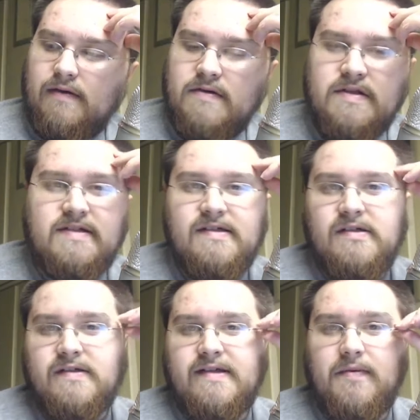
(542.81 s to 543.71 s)
was just
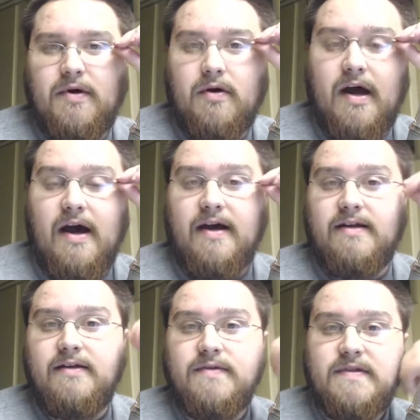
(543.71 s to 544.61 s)
a typical
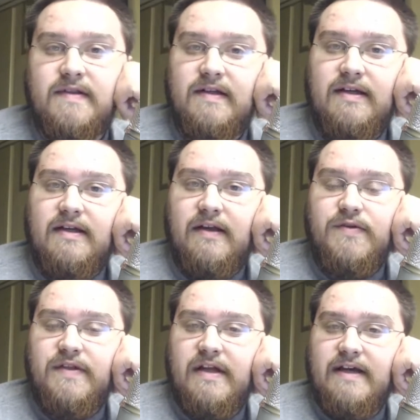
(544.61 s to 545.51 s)
con. It was
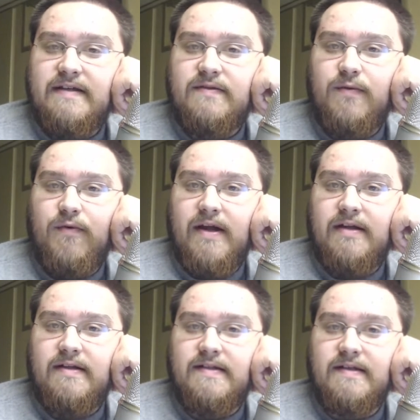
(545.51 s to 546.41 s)
nice. We ran
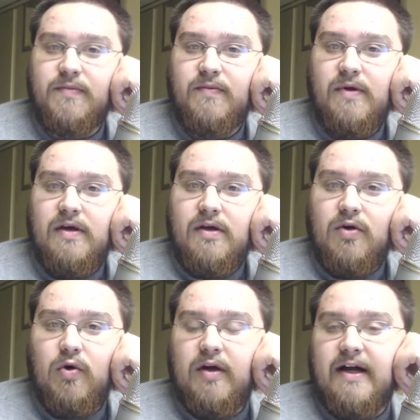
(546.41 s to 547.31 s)
into some
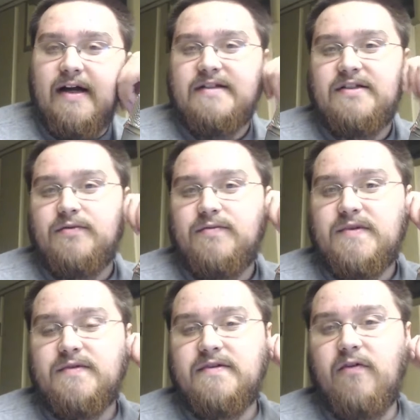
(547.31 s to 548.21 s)
cool costumes.
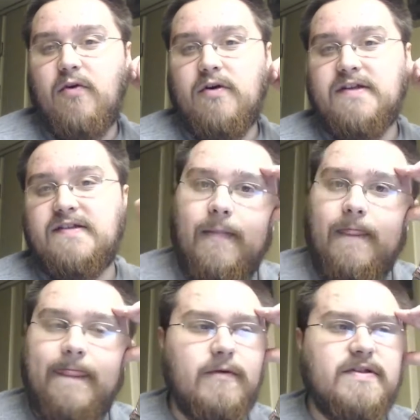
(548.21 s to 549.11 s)
There was
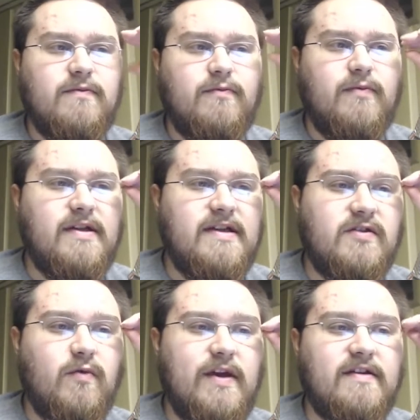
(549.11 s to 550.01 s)
a really
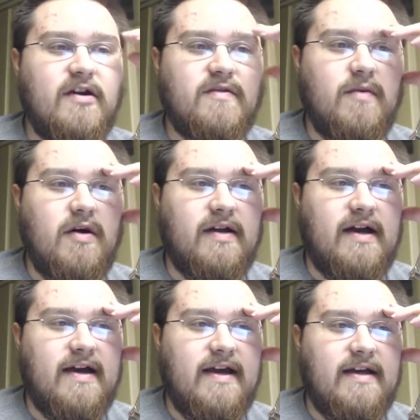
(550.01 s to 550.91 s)
sweet Darth Maul
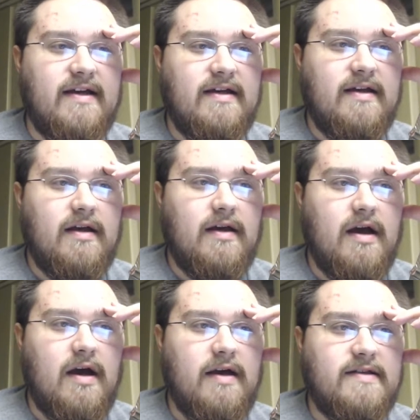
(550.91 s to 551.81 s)
guy.
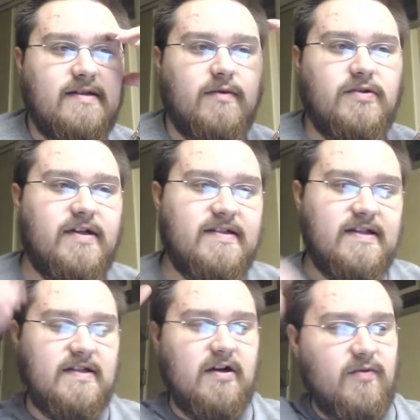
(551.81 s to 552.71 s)
Someone dressed as
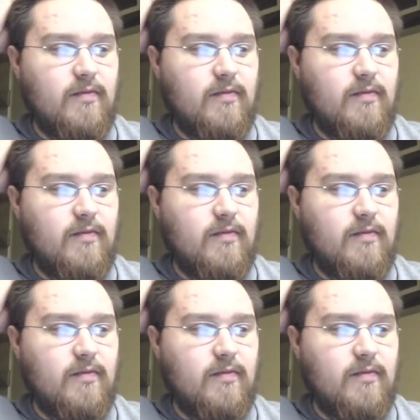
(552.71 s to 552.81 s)
Darth